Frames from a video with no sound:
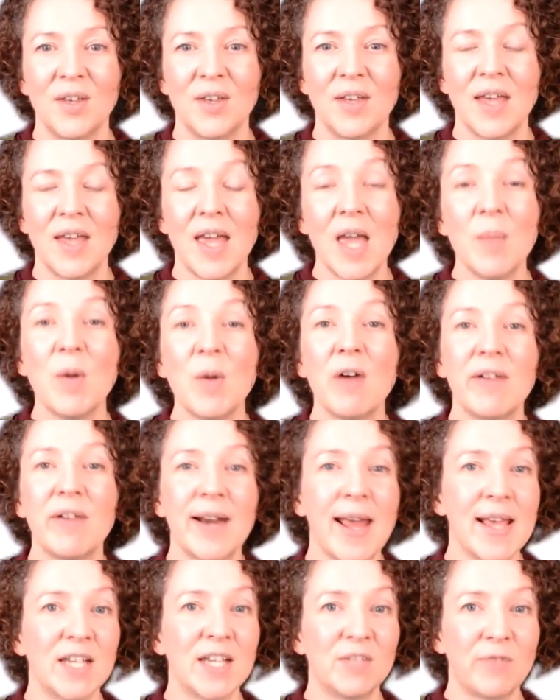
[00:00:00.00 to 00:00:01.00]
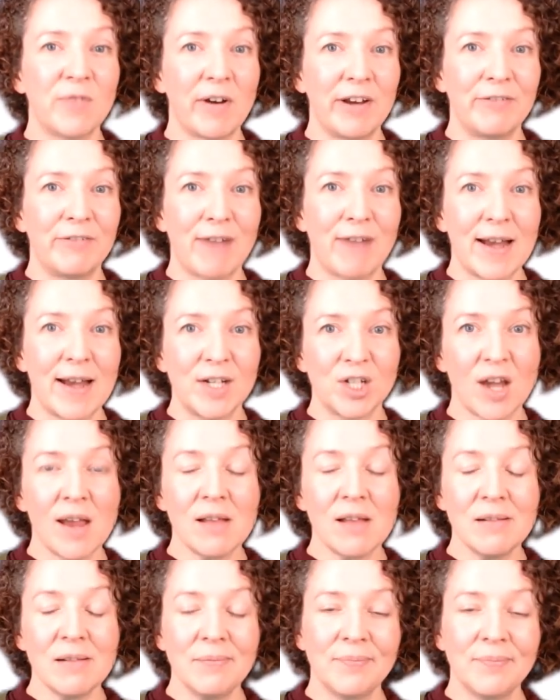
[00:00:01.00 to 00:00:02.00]
mRNA is very
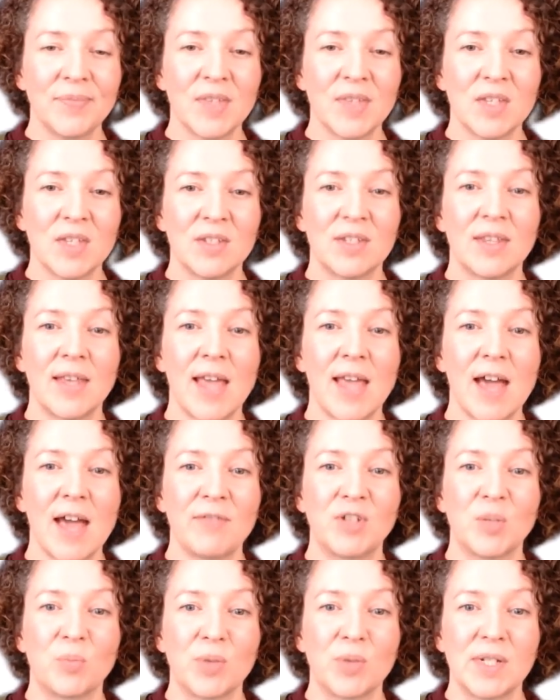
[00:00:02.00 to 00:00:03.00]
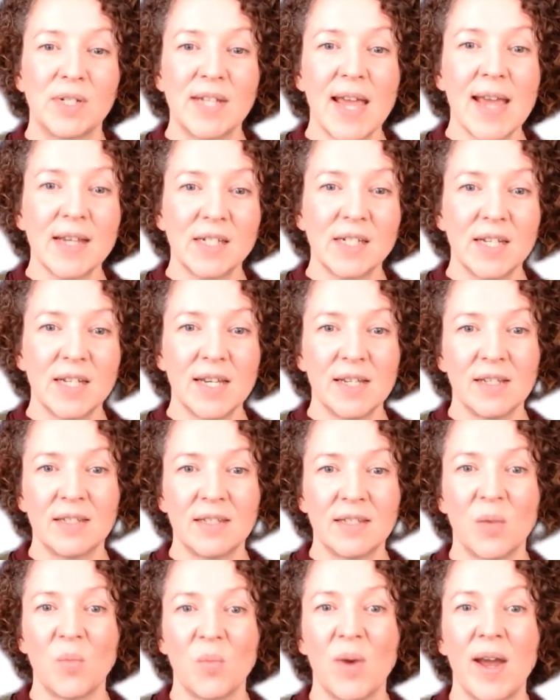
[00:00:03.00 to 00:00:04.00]
fragile, so they have to protect it in
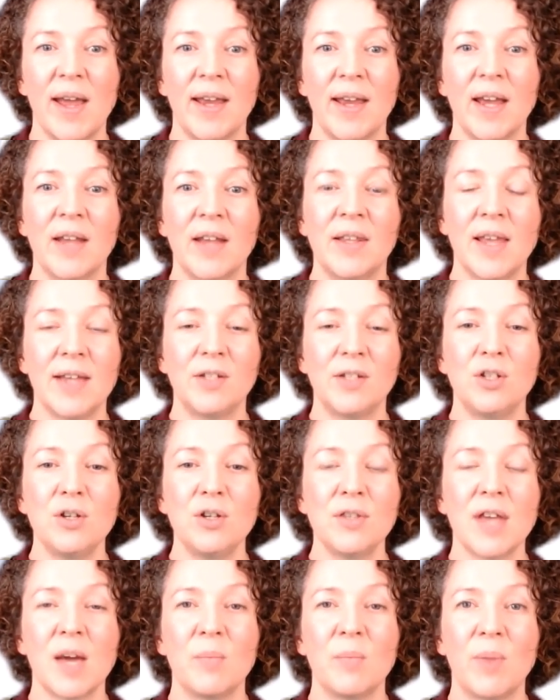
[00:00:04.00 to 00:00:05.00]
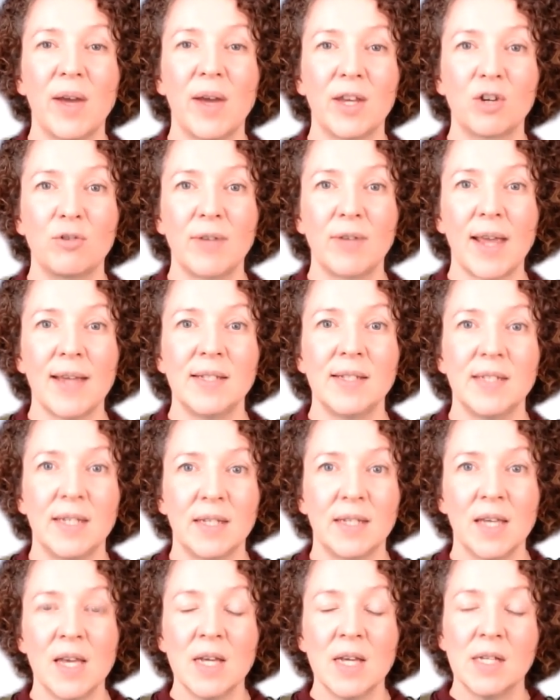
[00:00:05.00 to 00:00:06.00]
some way, and they do that by
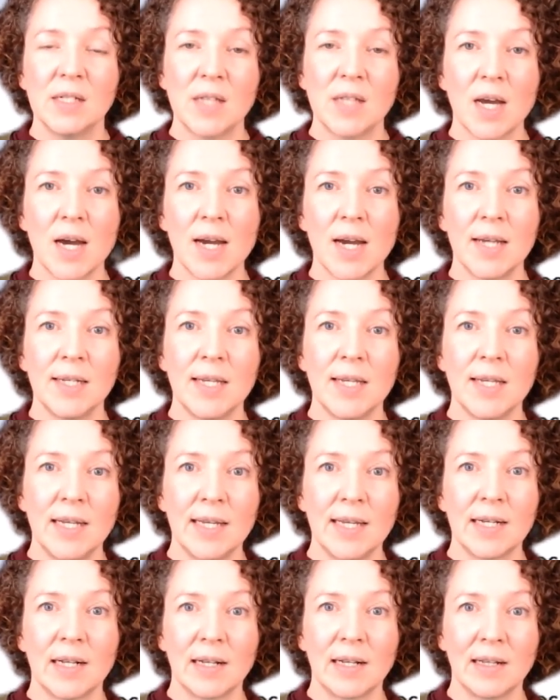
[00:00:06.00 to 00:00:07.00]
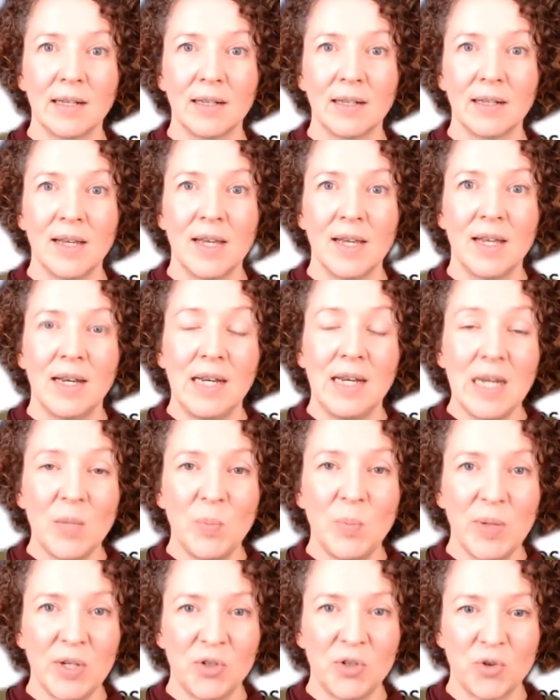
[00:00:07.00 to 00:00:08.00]
creating tiny little
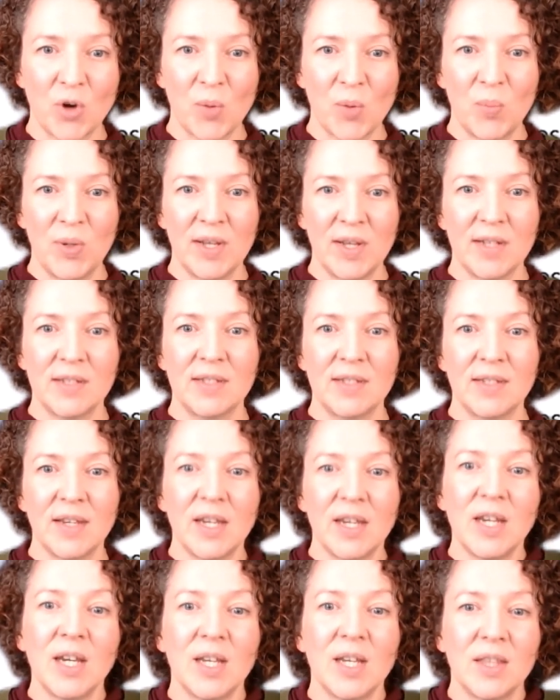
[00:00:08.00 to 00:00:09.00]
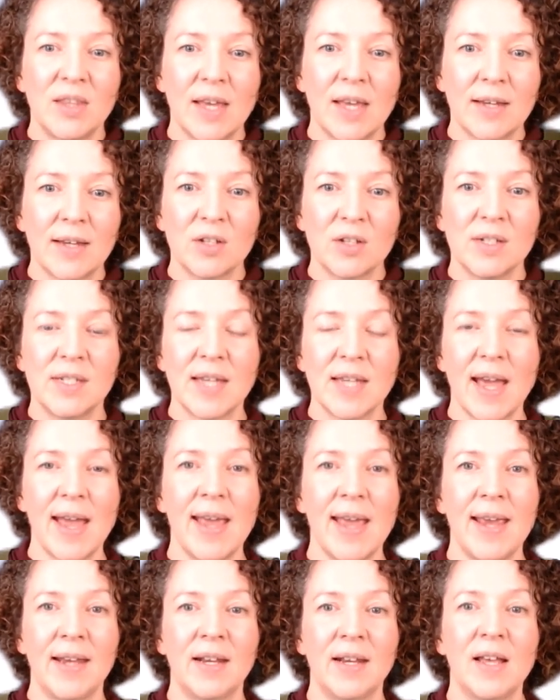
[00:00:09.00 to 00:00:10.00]
lipid droplets that
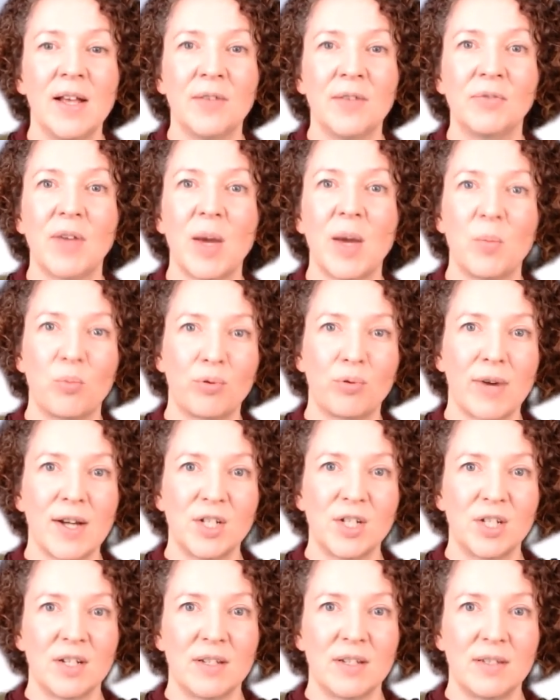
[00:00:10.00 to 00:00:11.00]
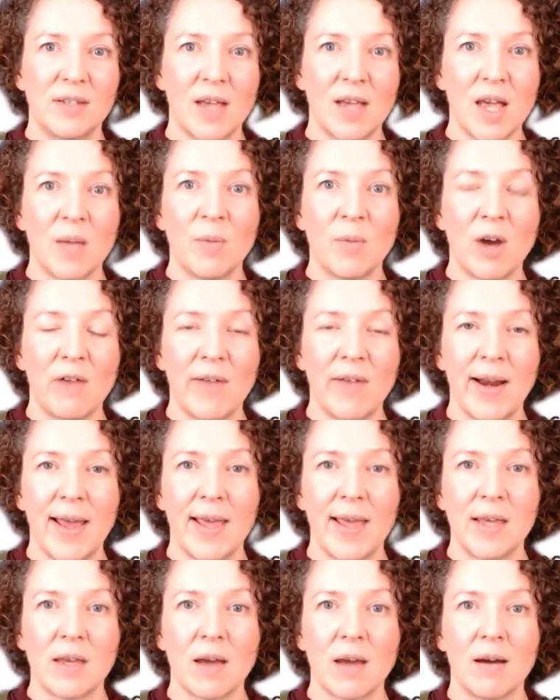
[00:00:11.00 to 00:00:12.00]
contain that precious
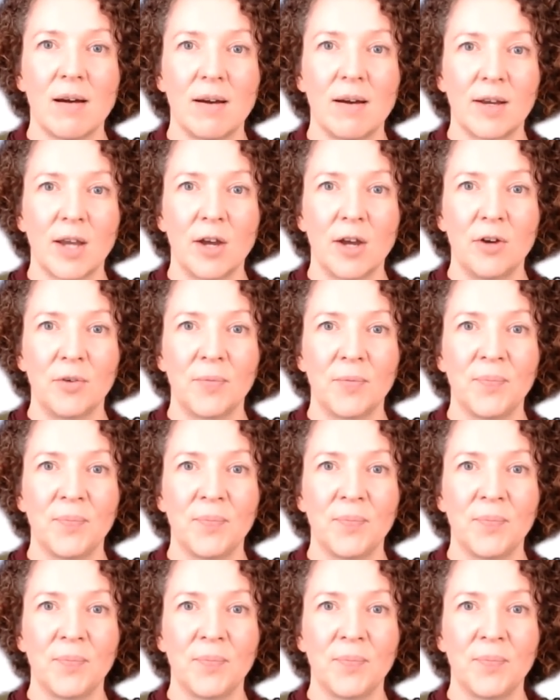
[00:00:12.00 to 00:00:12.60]
mRNA cargo.